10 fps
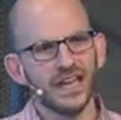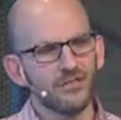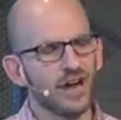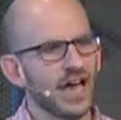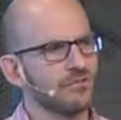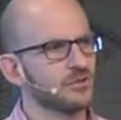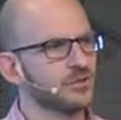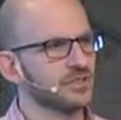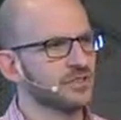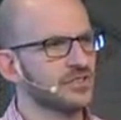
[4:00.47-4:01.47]
ever have to
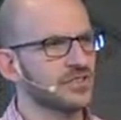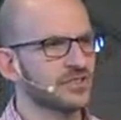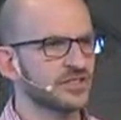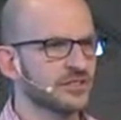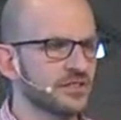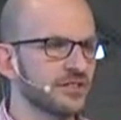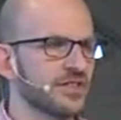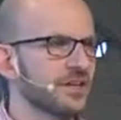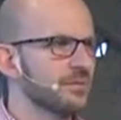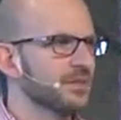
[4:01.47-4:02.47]
exist until the
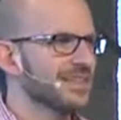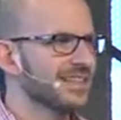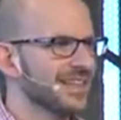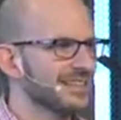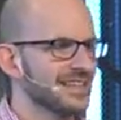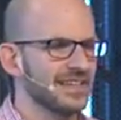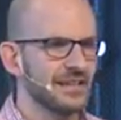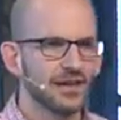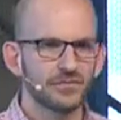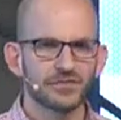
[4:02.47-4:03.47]
company gets
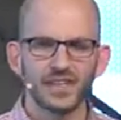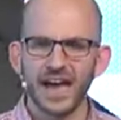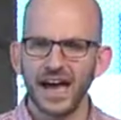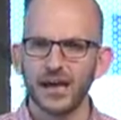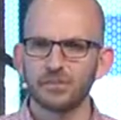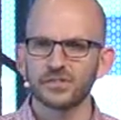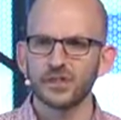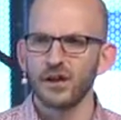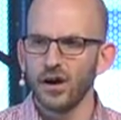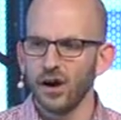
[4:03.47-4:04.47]
enough taps
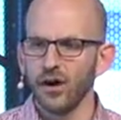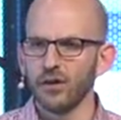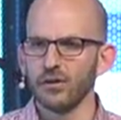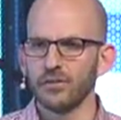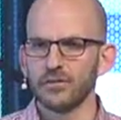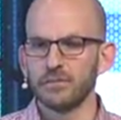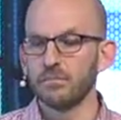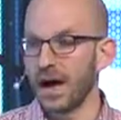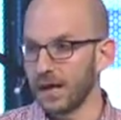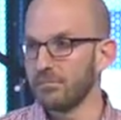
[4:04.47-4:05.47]
on the
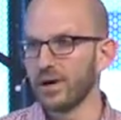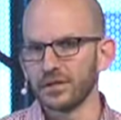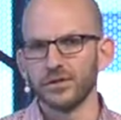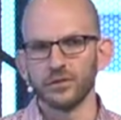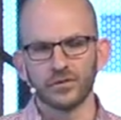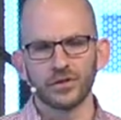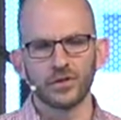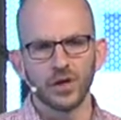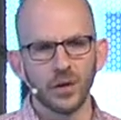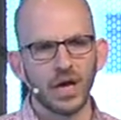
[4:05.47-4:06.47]
buy button or the
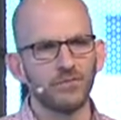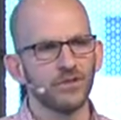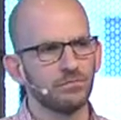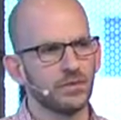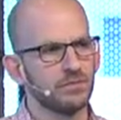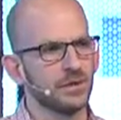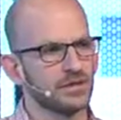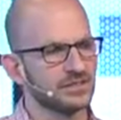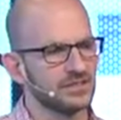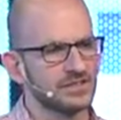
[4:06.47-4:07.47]
go MVP
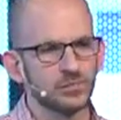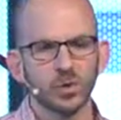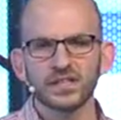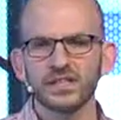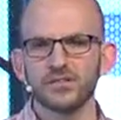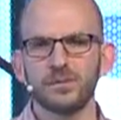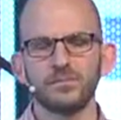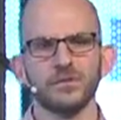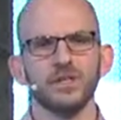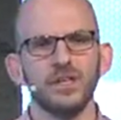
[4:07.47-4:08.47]
button to see what gets
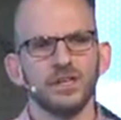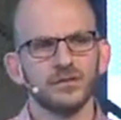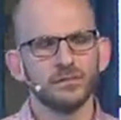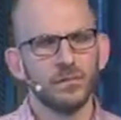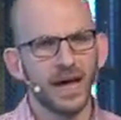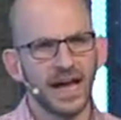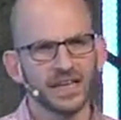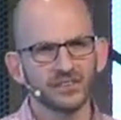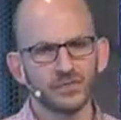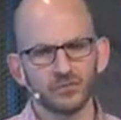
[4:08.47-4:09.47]
people to
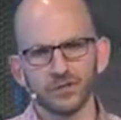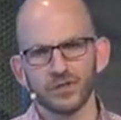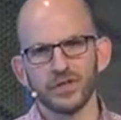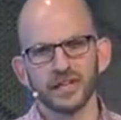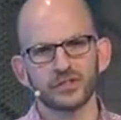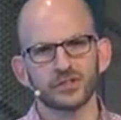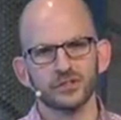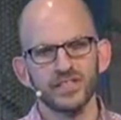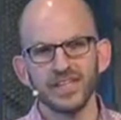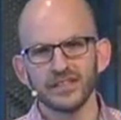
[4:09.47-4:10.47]
pass through to the next
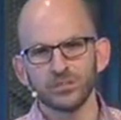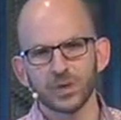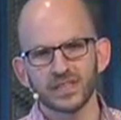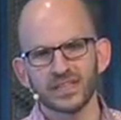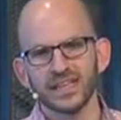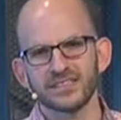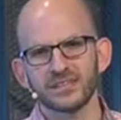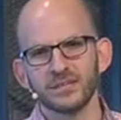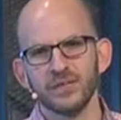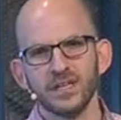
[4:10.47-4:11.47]
screen and then what gets
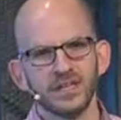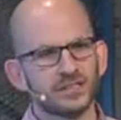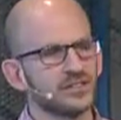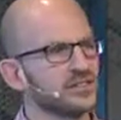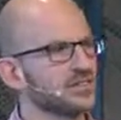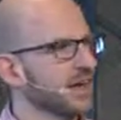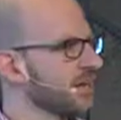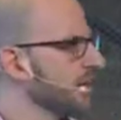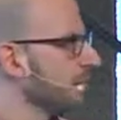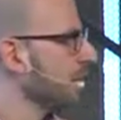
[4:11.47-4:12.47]
them to
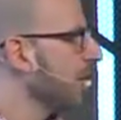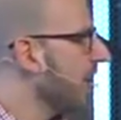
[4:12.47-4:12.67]
sign up.